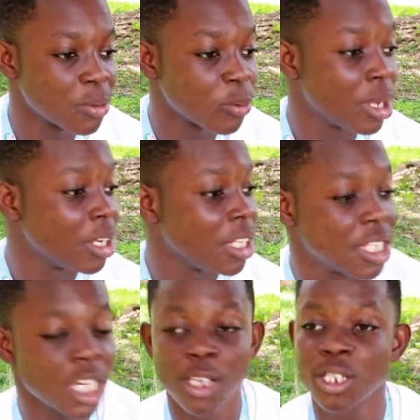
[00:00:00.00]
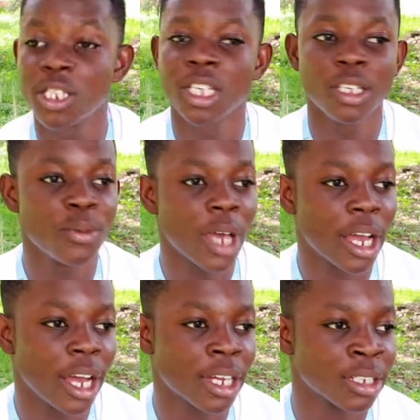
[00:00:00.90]
when the teacher is teaching, even I
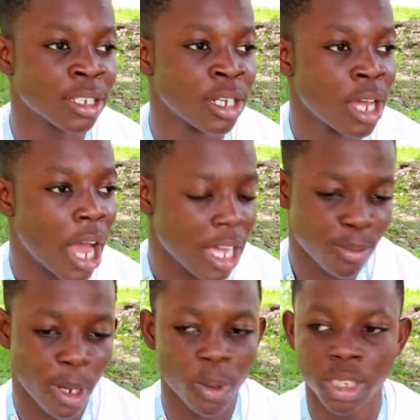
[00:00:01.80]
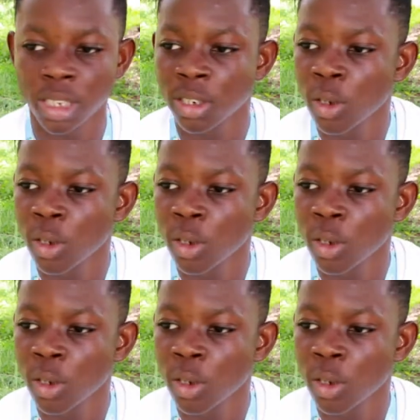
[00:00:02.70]
can ask my question,